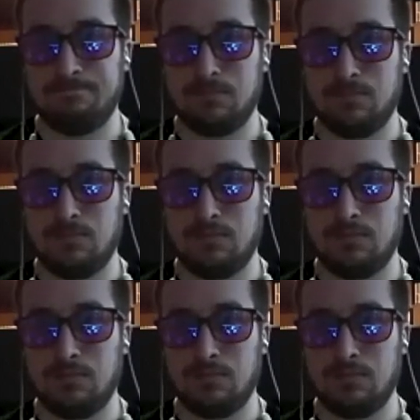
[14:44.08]

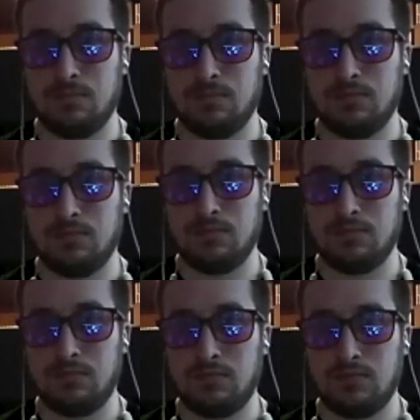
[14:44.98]

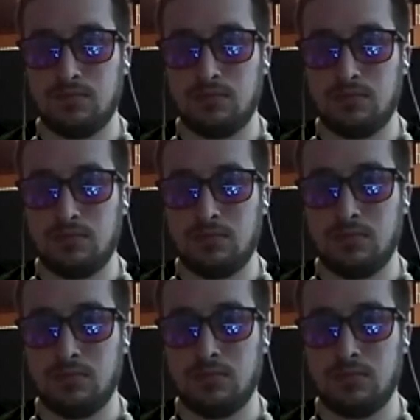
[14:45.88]

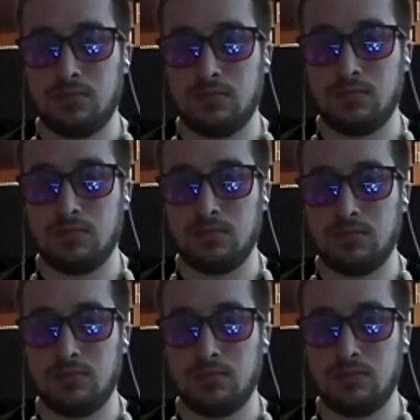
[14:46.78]

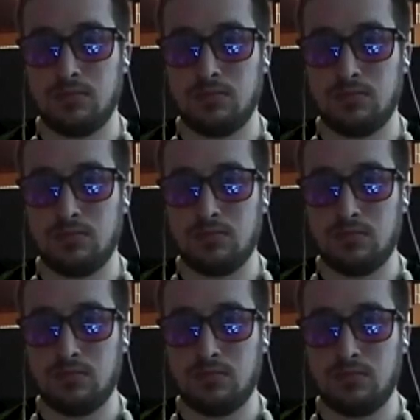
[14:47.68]

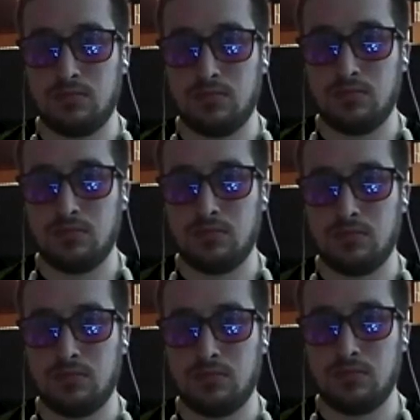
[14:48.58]

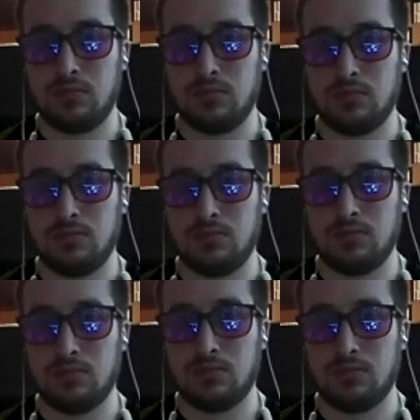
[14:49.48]

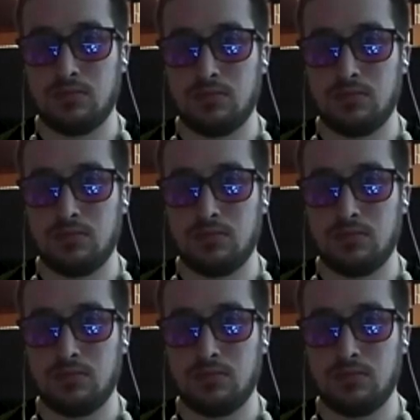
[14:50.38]
No words are spoken by the person on screen.